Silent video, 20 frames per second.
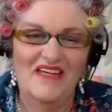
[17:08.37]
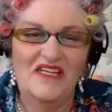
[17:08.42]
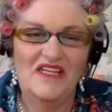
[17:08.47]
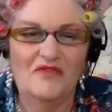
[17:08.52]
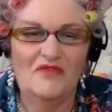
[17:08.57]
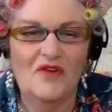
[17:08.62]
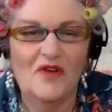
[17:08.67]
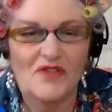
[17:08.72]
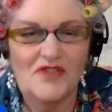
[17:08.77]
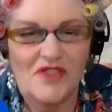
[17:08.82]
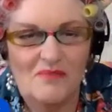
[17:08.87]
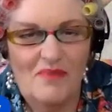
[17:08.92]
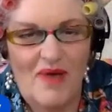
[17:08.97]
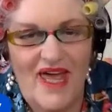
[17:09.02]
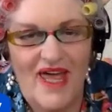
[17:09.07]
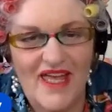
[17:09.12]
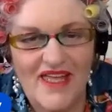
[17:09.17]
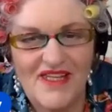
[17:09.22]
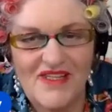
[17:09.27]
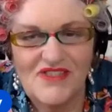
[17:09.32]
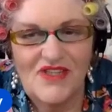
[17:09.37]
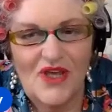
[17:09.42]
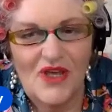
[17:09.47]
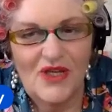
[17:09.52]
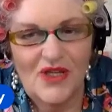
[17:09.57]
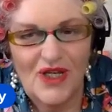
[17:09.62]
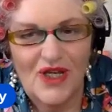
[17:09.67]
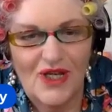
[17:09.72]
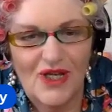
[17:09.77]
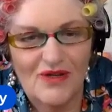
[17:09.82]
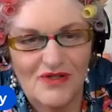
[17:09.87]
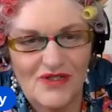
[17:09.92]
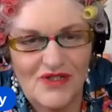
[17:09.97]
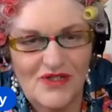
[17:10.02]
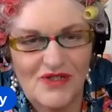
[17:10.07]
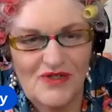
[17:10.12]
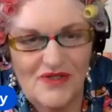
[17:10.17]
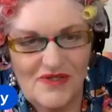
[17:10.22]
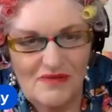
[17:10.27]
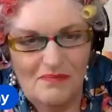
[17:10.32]
You've got some hands, so you can go and
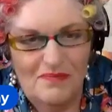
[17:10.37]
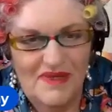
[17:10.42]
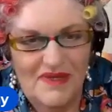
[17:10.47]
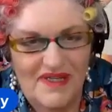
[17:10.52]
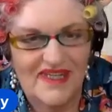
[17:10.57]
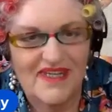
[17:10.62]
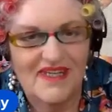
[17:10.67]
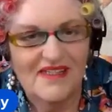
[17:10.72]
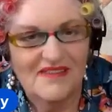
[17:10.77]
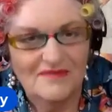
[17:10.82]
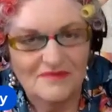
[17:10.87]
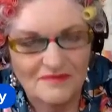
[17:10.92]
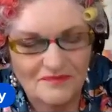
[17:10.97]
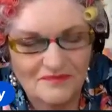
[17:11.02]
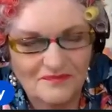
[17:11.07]
do some picking.